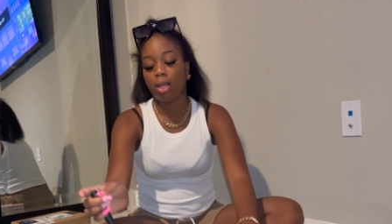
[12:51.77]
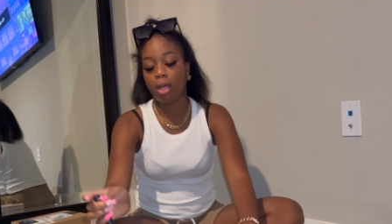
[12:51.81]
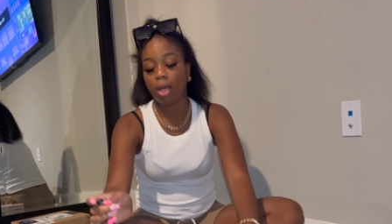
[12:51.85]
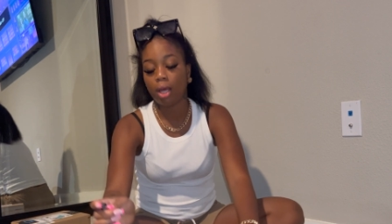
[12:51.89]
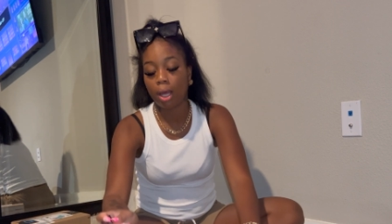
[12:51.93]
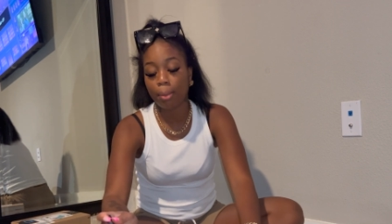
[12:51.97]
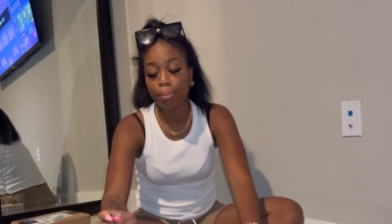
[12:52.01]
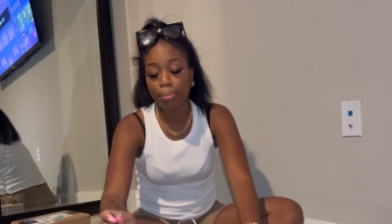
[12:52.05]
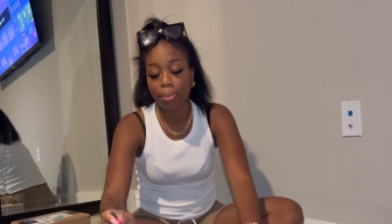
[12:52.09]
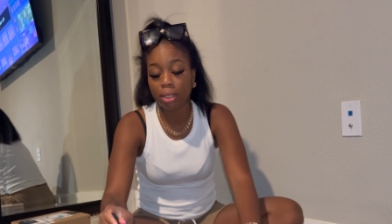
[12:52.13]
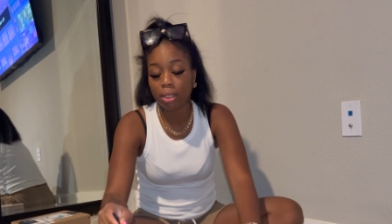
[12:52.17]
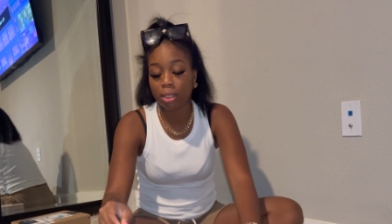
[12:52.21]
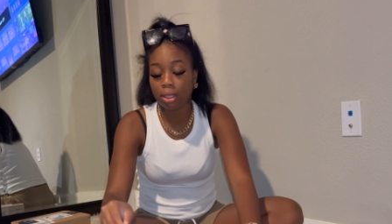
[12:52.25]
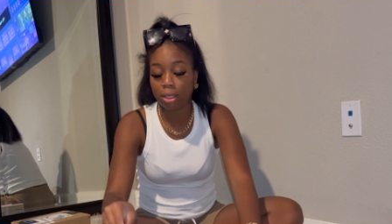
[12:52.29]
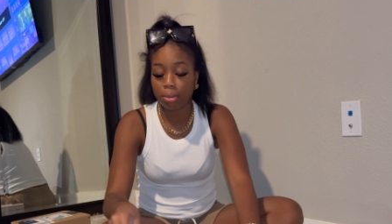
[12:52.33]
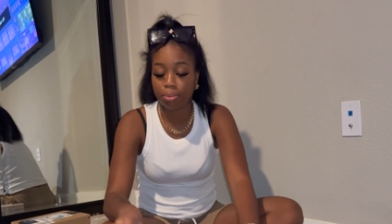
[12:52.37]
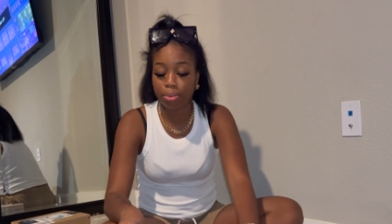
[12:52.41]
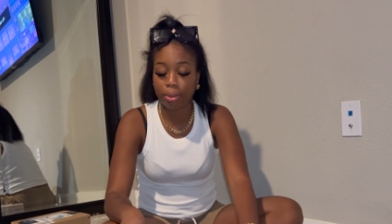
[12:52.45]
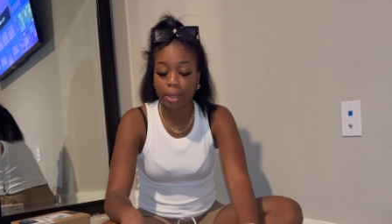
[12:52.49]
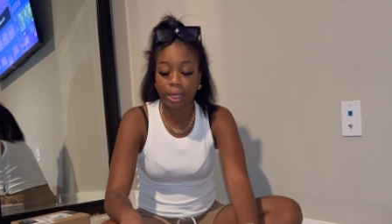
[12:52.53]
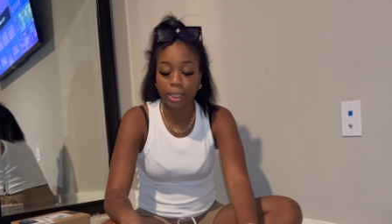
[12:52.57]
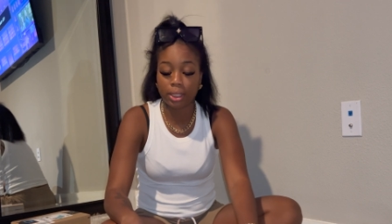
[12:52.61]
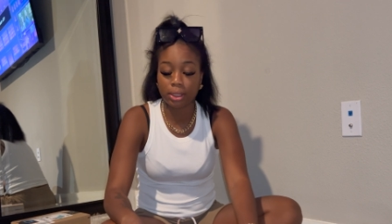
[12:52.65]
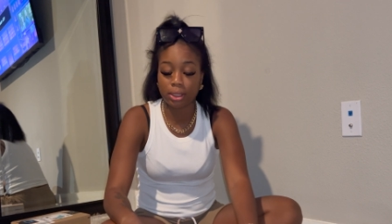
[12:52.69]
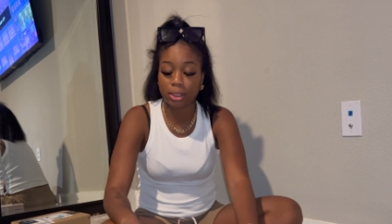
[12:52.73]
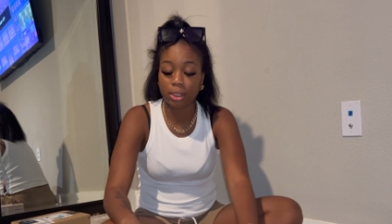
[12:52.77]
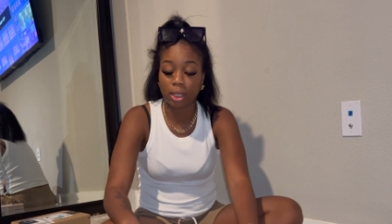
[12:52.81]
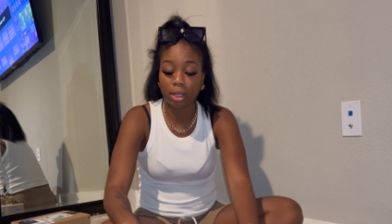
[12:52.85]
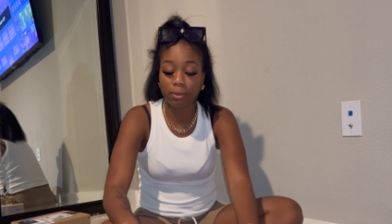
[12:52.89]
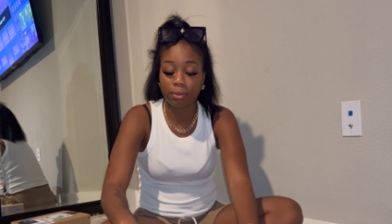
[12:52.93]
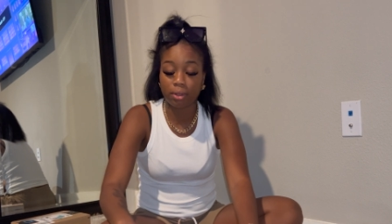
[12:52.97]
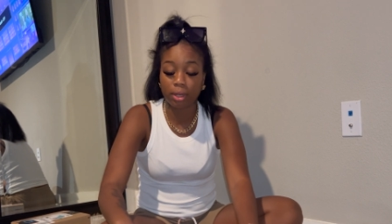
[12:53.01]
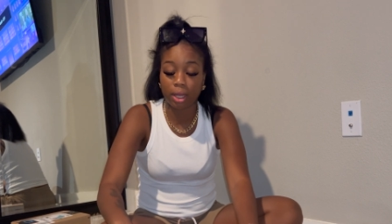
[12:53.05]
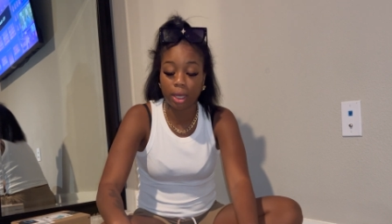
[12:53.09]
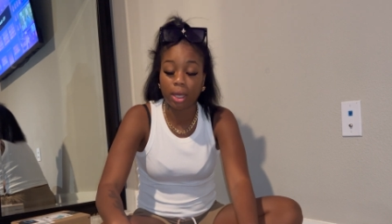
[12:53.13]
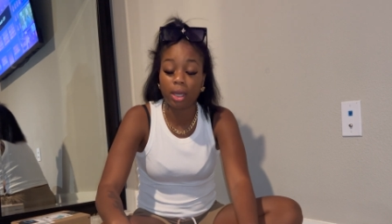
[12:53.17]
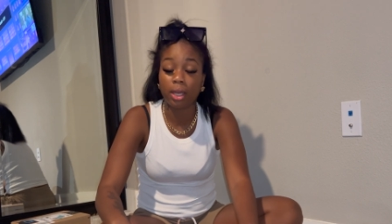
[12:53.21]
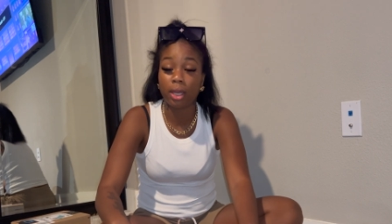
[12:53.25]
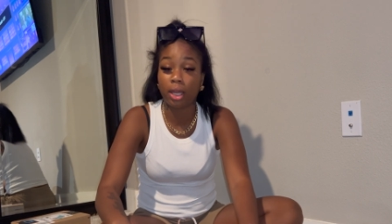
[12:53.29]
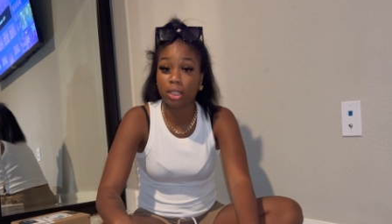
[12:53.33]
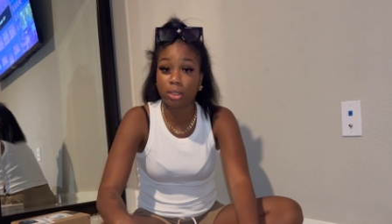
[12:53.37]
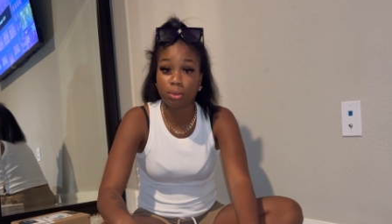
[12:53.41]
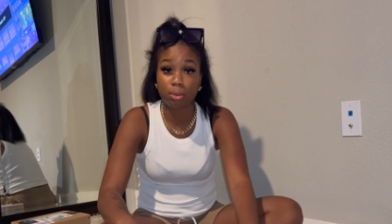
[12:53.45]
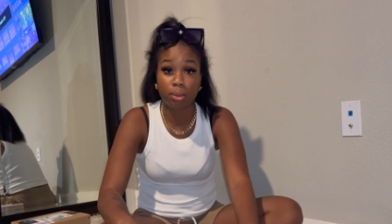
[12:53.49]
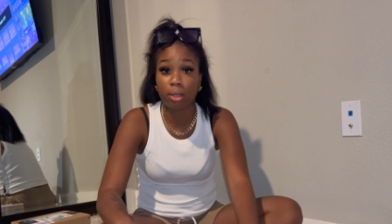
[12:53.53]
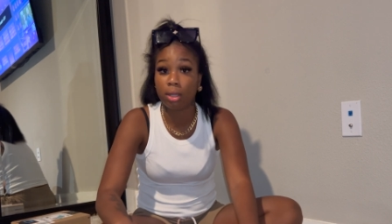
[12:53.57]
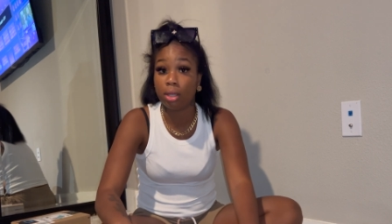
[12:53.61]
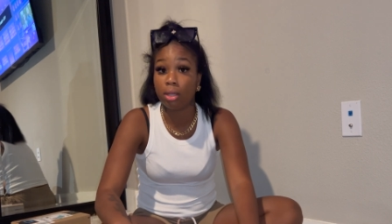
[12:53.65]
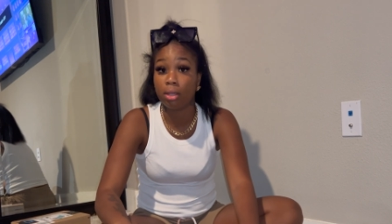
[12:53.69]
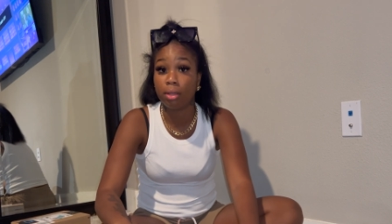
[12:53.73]
I've been getting packages every day, and guess
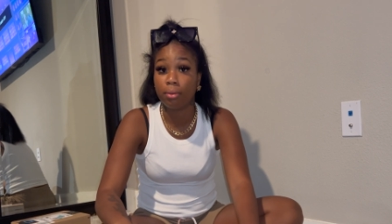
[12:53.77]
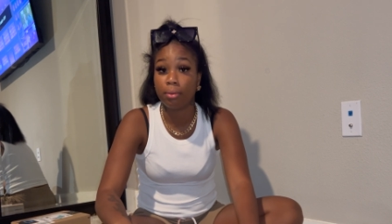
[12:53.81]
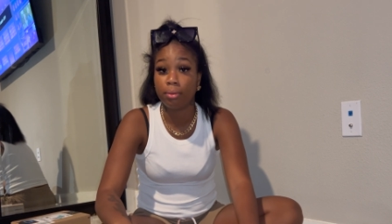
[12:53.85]
what?